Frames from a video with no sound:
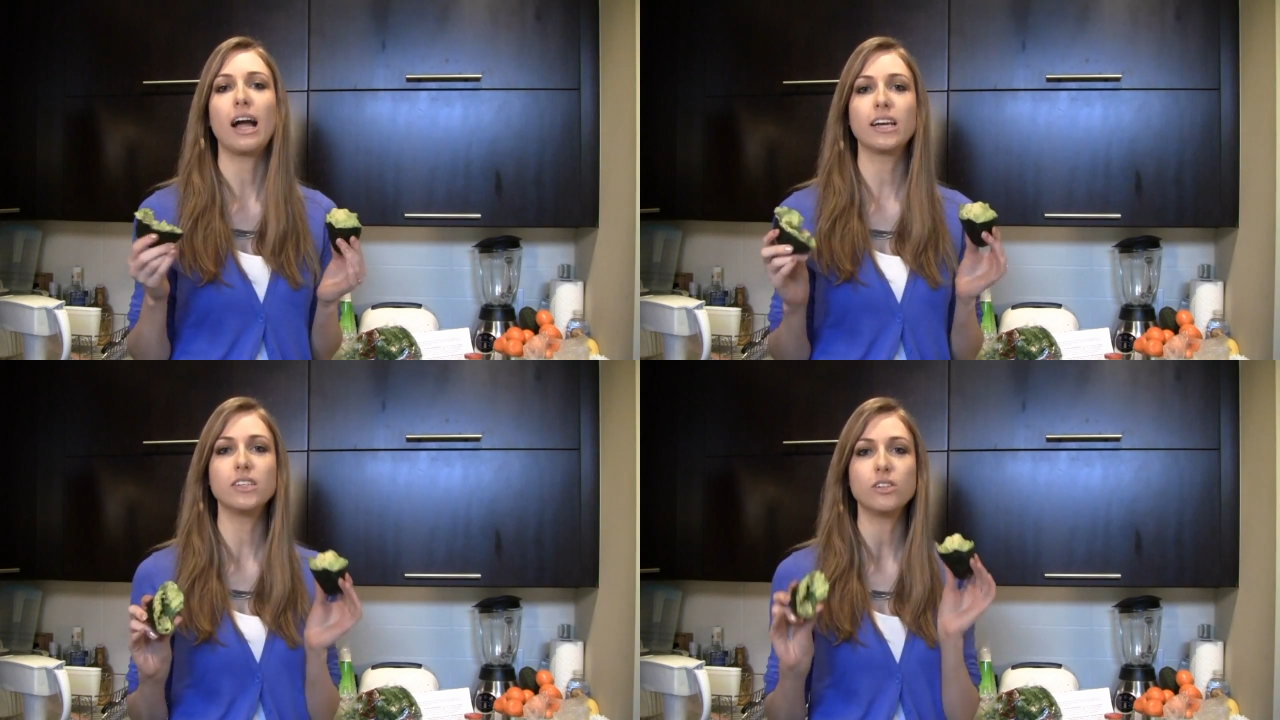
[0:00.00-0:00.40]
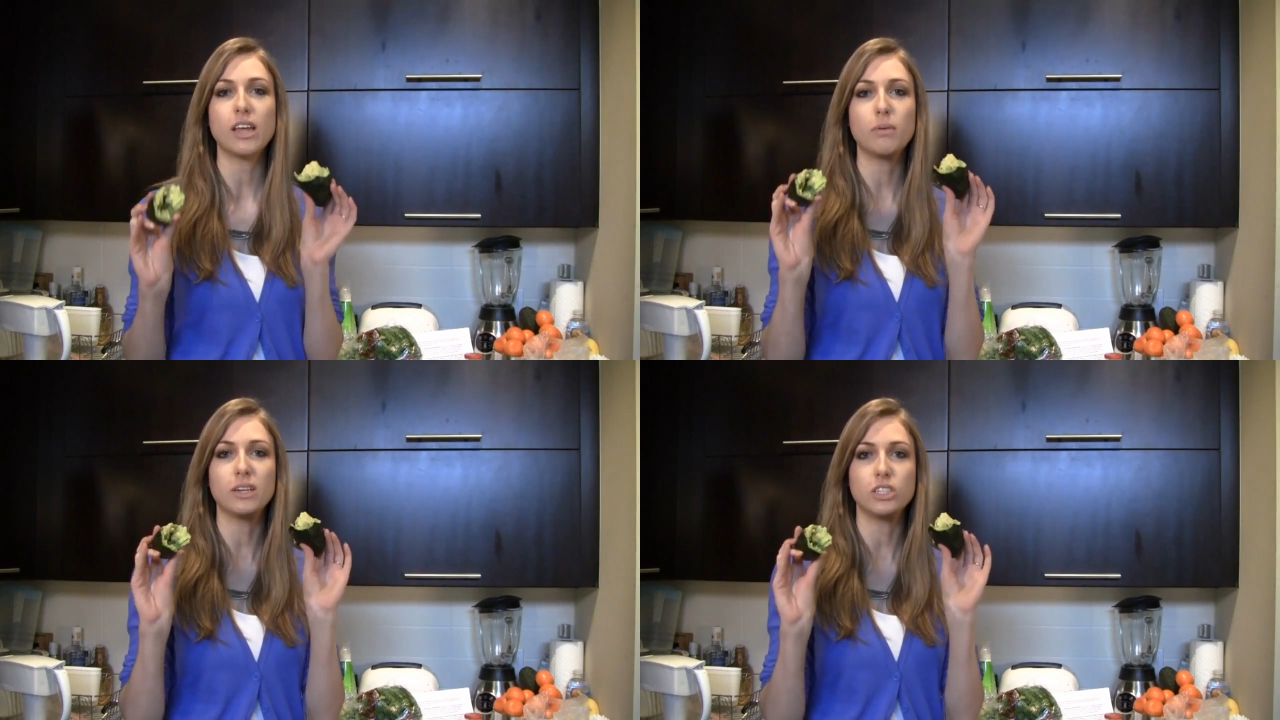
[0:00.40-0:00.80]
I'm going to do
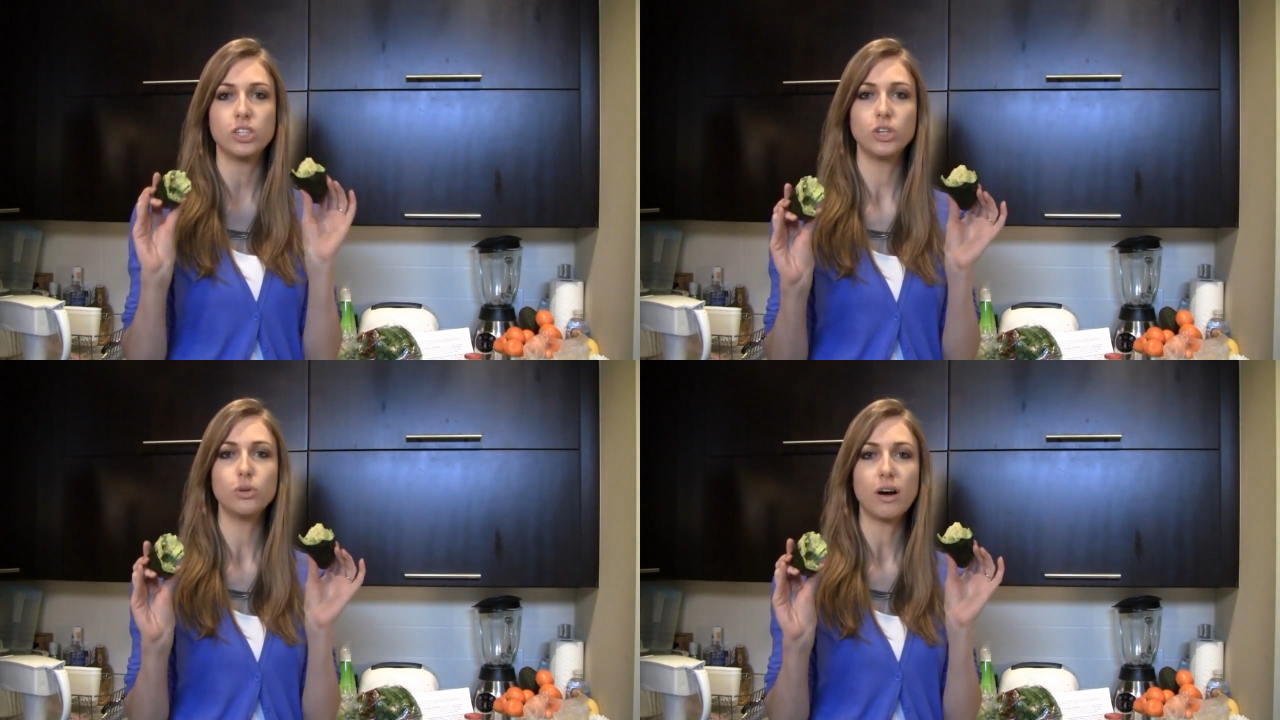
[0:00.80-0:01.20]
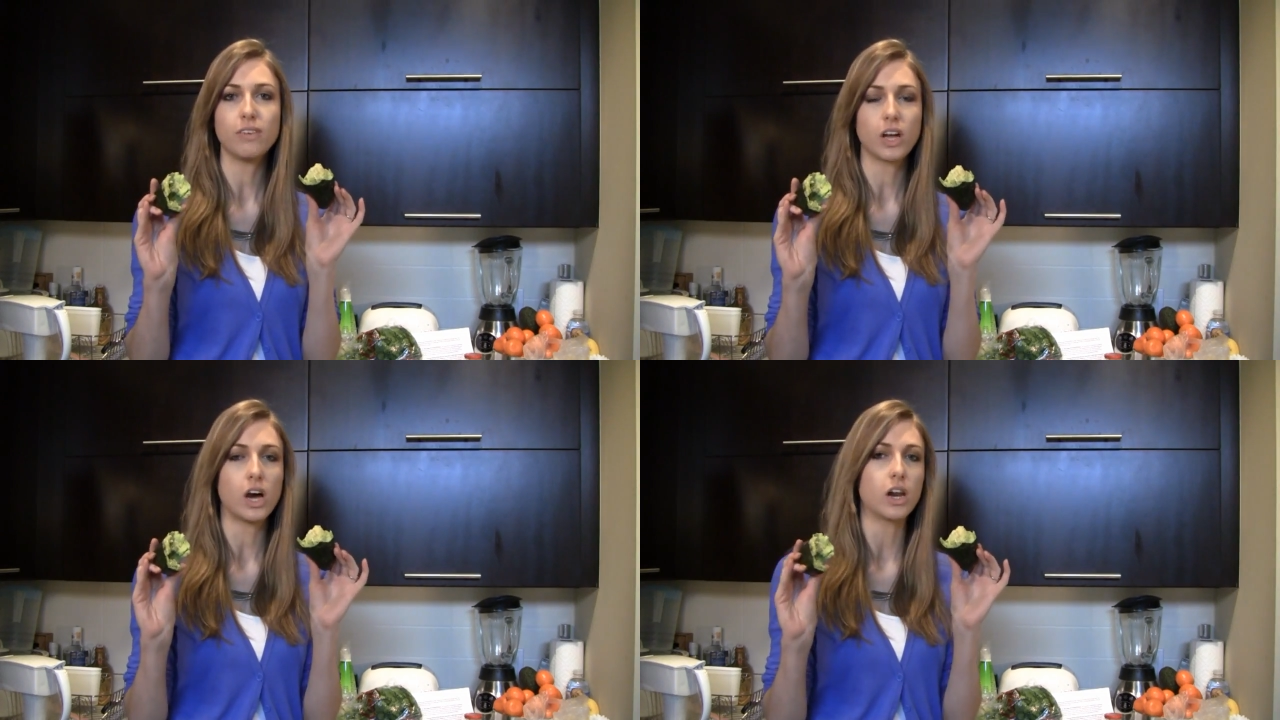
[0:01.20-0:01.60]
that with 2
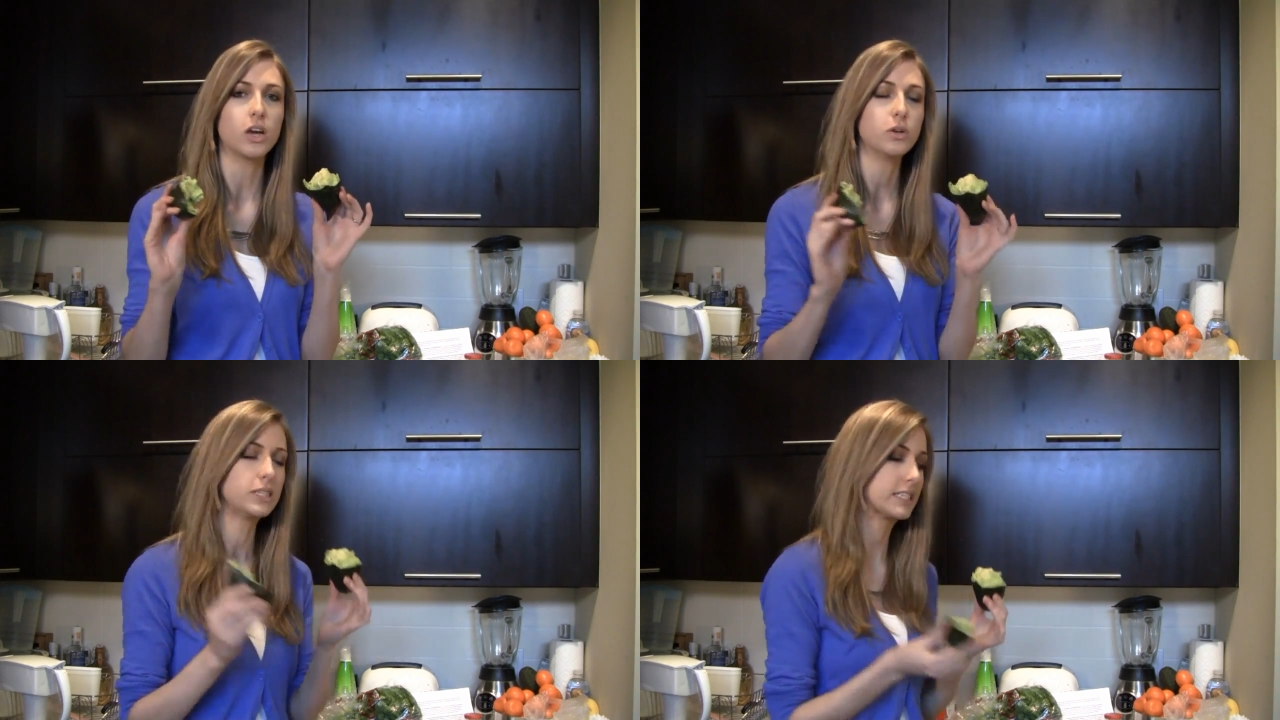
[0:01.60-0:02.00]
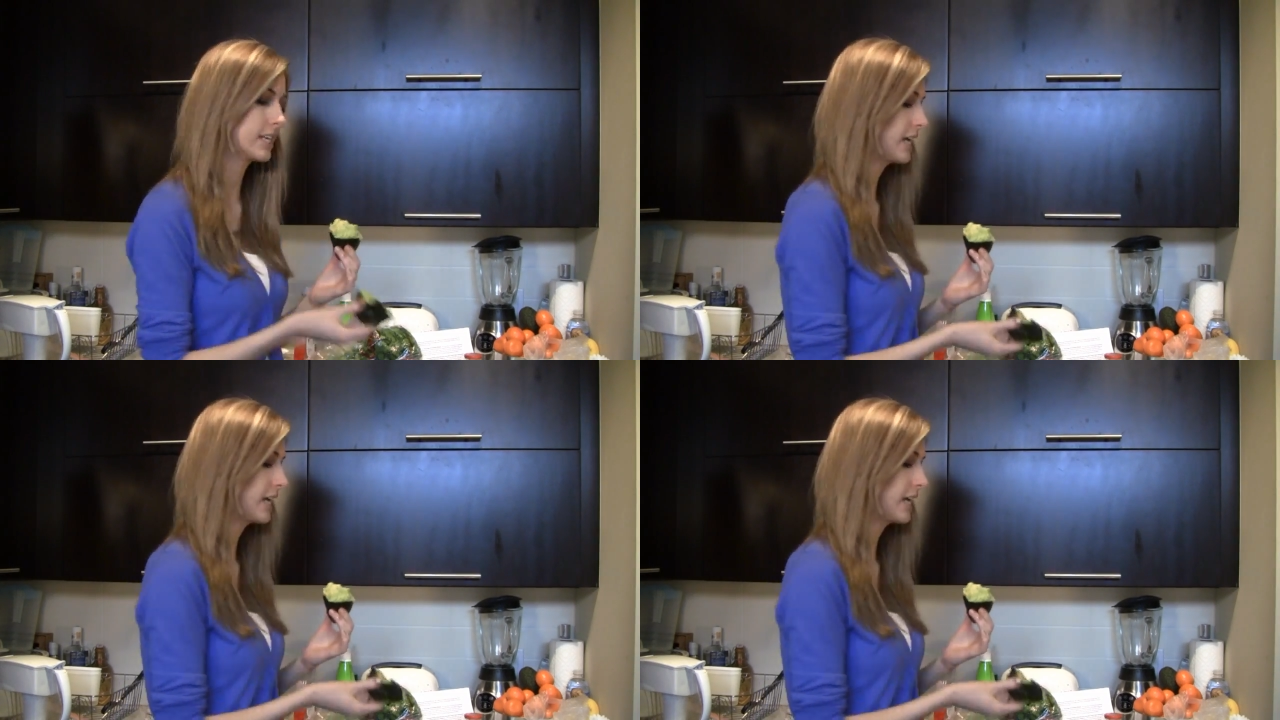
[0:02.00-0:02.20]
avocados,